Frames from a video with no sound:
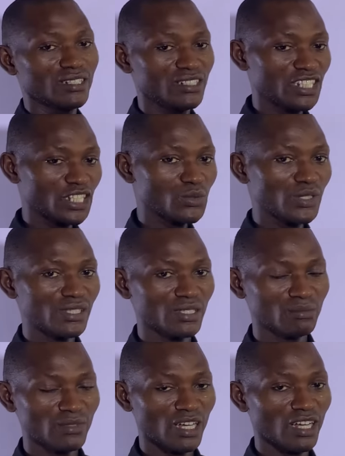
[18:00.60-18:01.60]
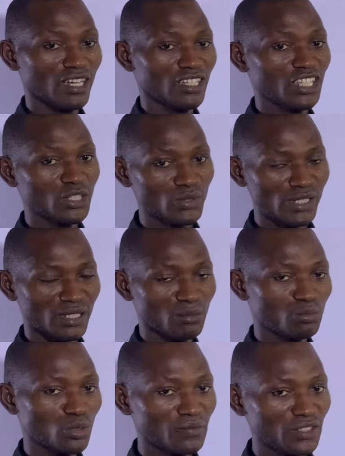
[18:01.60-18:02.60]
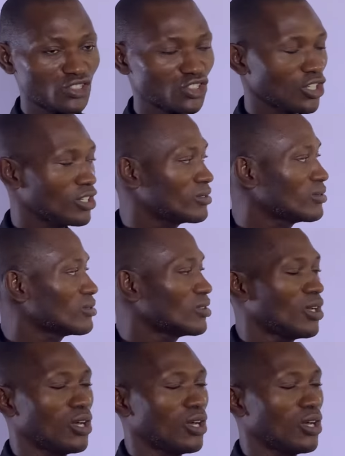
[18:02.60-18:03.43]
Increase in provision,